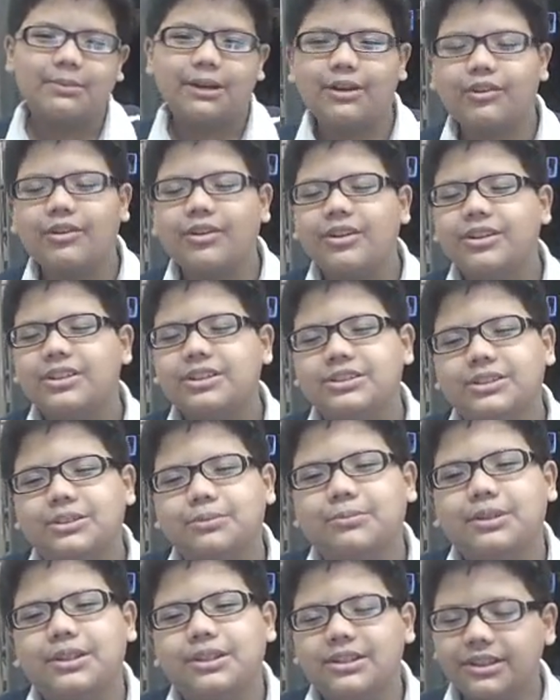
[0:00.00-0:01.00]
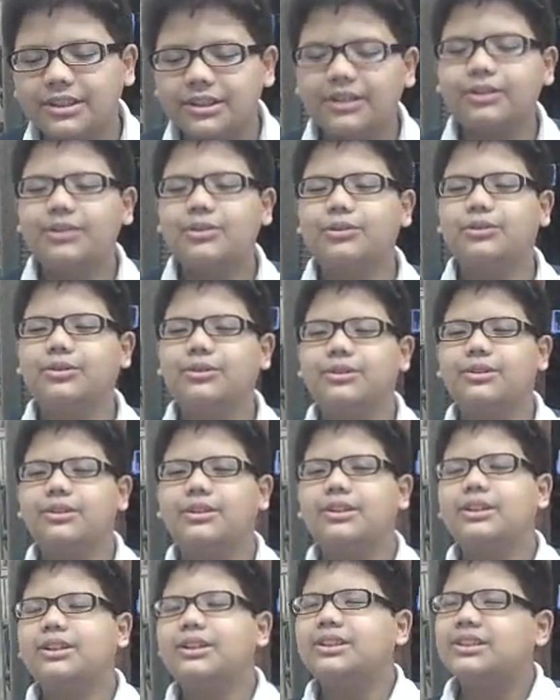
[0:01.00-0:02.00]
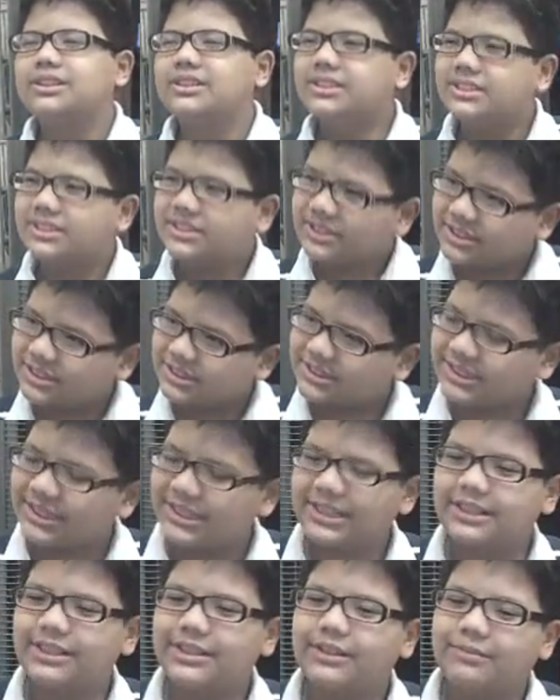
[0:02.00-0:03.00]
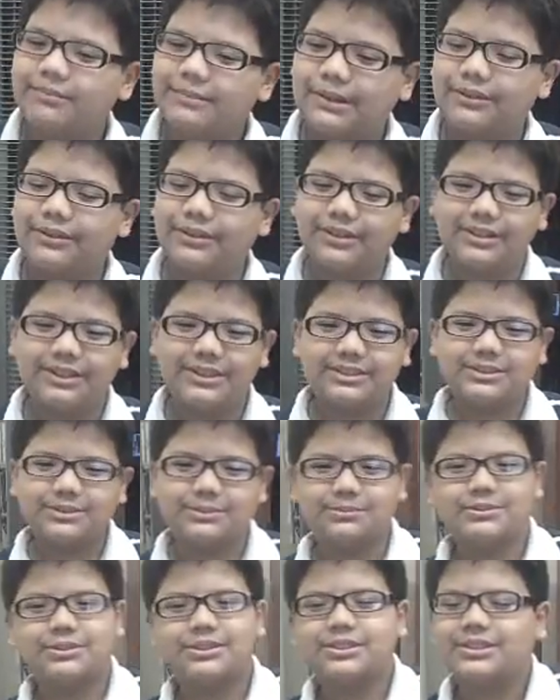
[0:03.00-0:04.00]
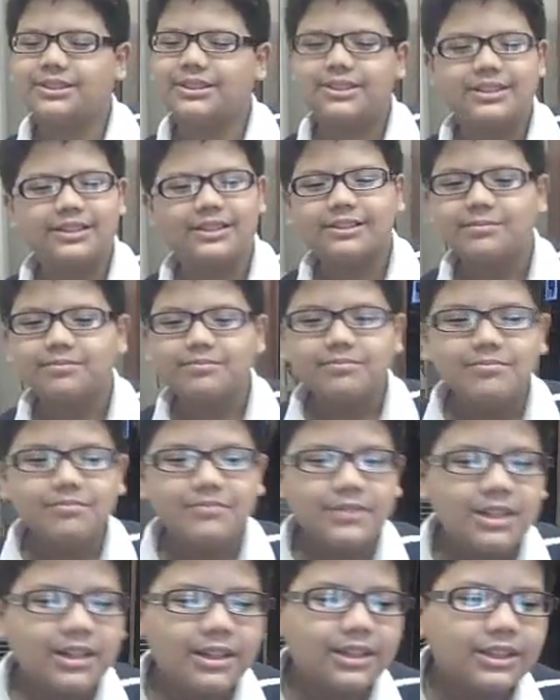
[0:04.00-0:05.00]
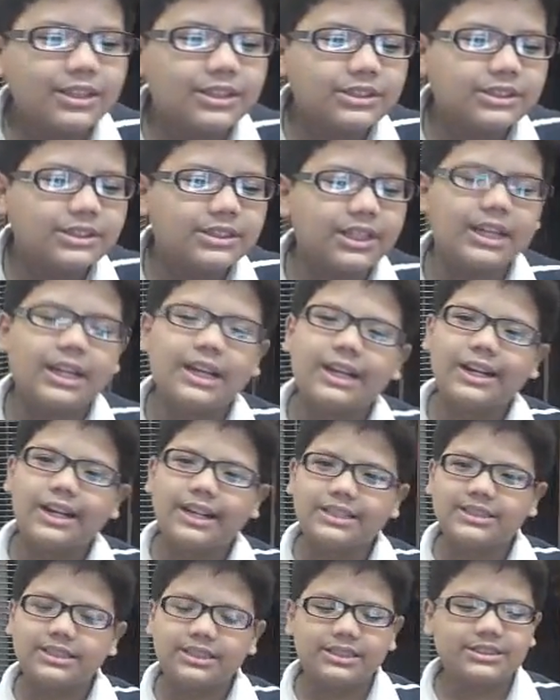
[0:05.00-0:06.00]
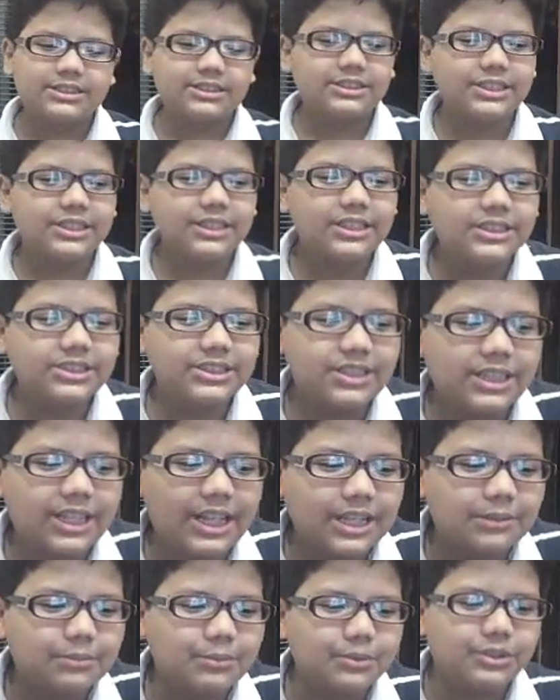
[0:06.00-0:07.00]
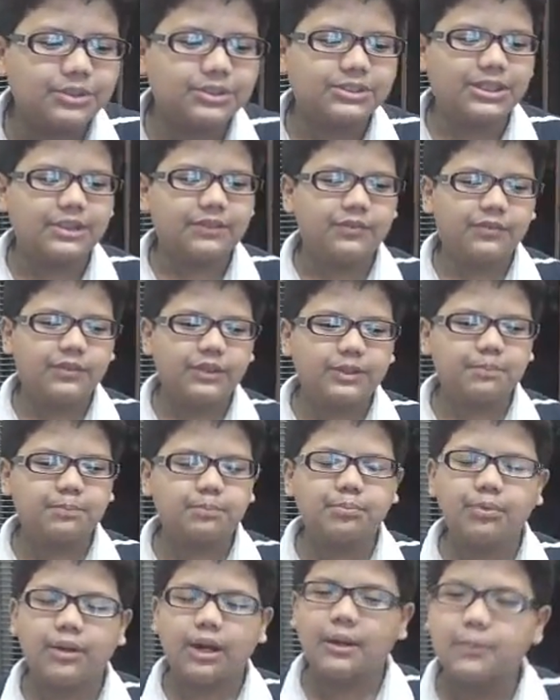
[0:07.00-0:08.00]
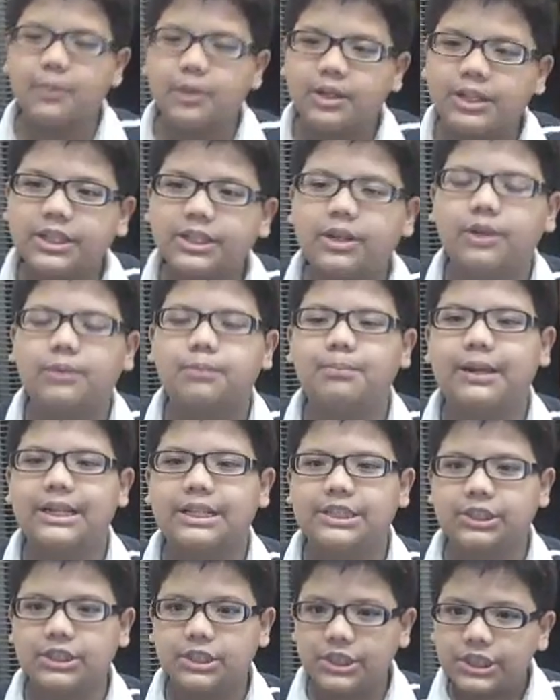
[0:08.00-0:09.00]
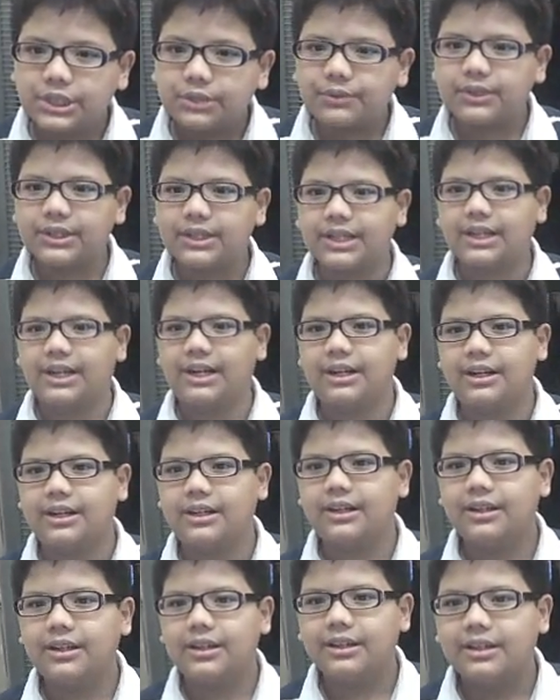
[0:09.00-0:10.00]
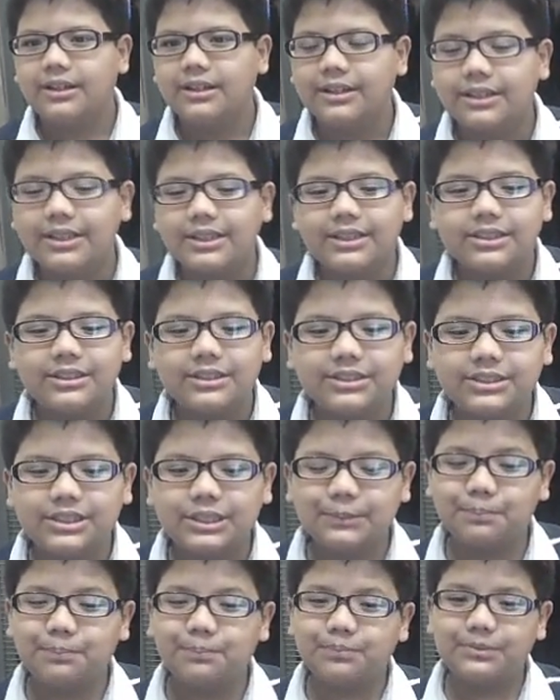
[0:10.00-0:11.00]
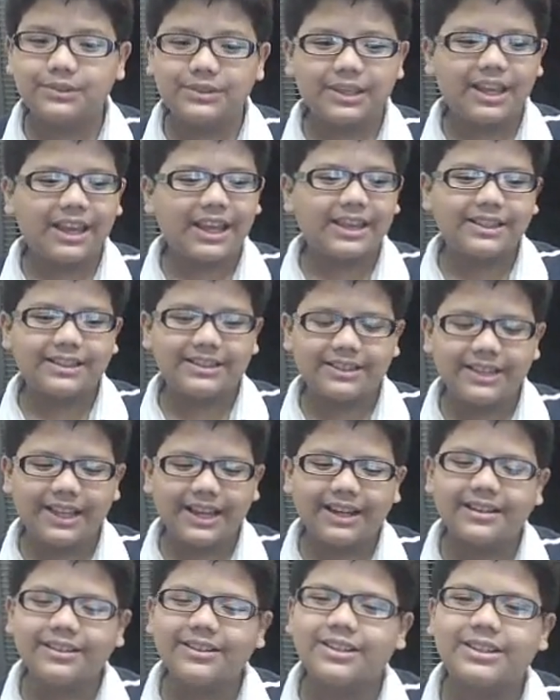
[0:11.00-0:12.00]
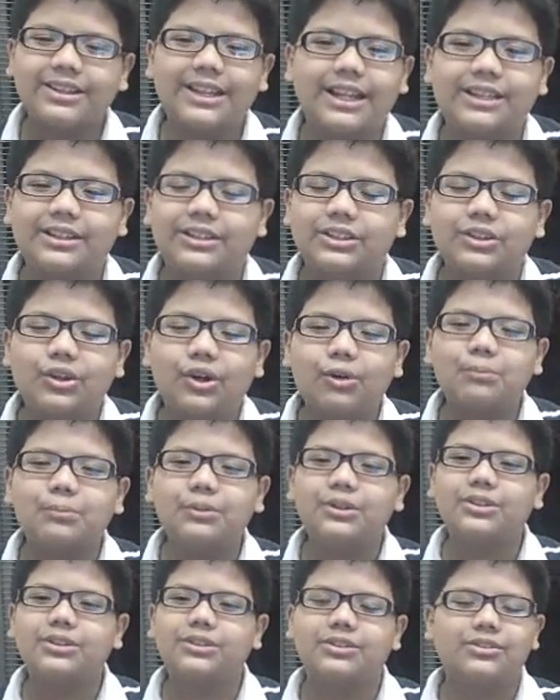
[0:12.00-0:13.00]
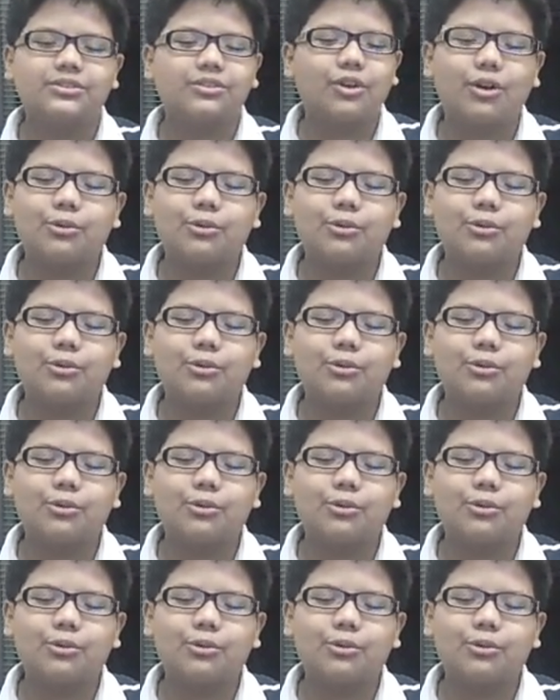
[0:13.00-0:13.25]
microorganism in the whole set of microorganisms. There are actually single-cell animals that feed primarily on bacteria. You see, they're not like the normal,